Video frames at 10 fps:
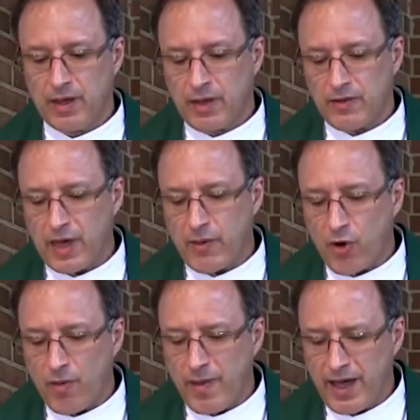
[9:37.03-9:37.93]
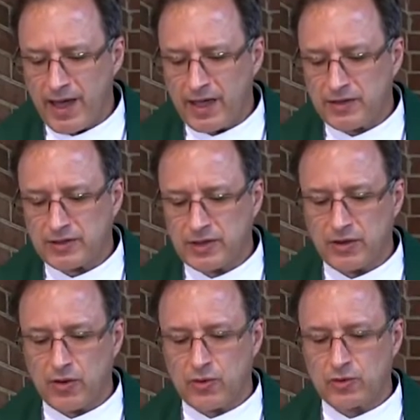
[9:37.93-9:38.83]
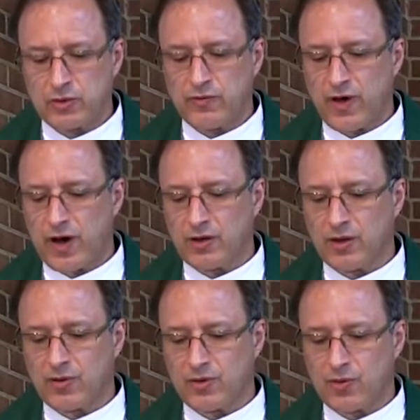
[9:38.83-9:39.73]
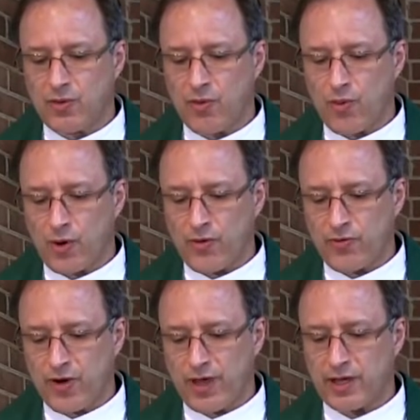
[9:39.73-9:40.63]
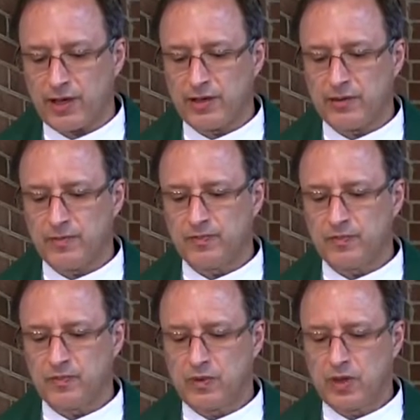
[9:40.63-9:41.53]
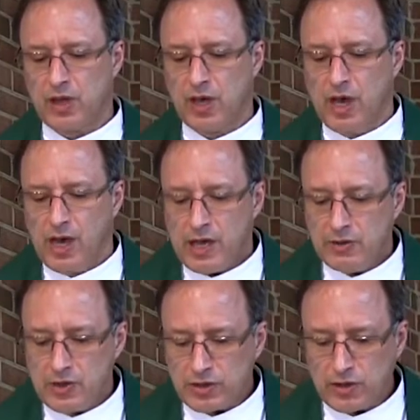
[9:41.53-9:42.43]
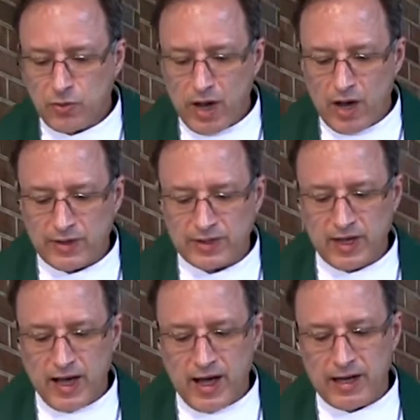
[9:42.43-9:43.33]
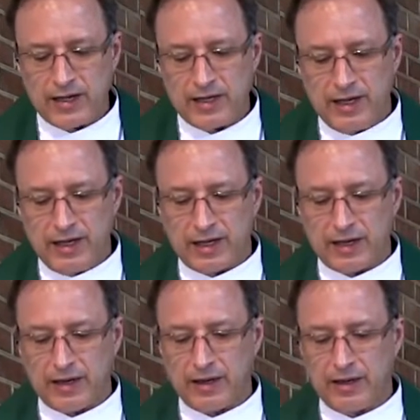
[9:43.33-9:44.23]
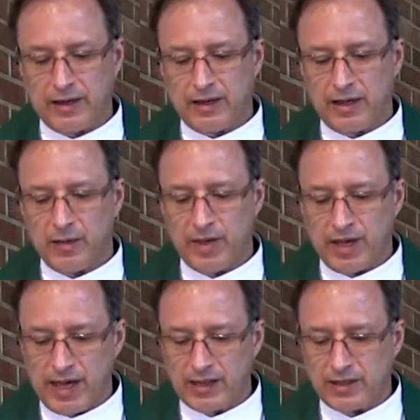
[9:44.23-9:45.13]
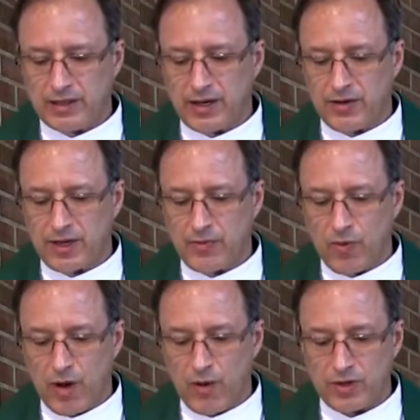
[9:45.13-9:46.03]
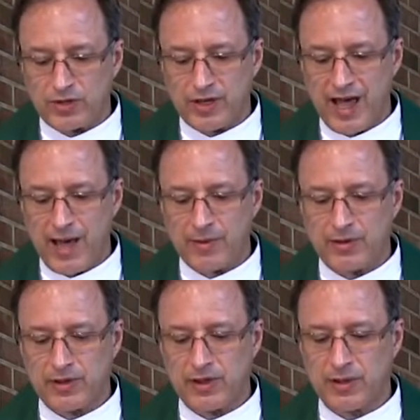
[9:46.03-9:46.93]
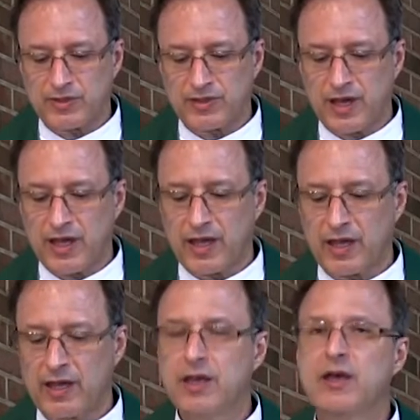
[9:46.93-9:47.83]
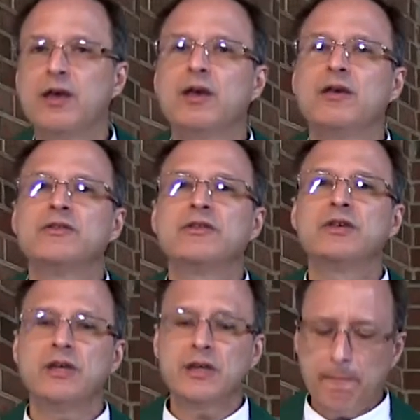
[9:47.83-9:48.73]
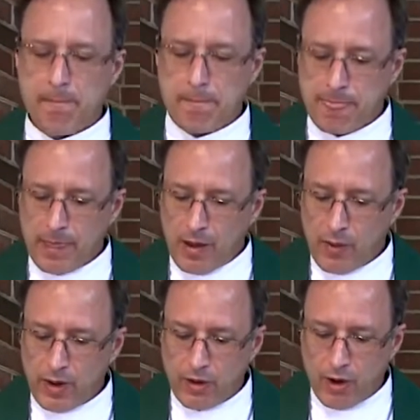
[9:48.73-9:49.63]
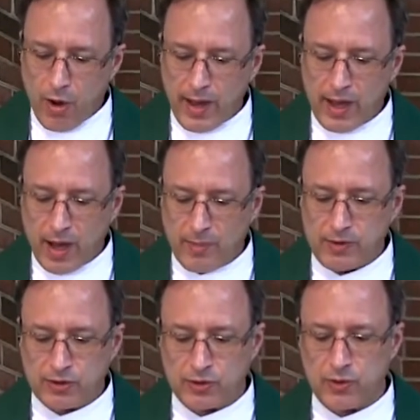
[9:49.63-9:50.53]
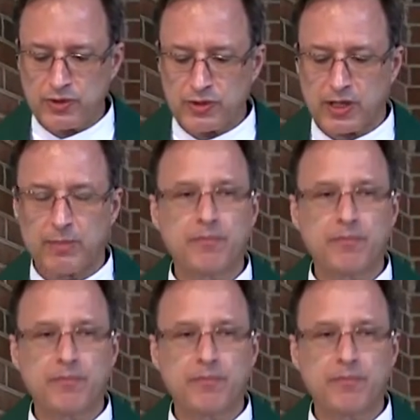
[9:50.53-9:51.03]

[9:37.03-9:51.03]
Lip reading: They were amazed, and those who followed were afraid. He took the 12 aside again and began to tell them what was to happen to him, saying, "See, we are going up to Jerusalem,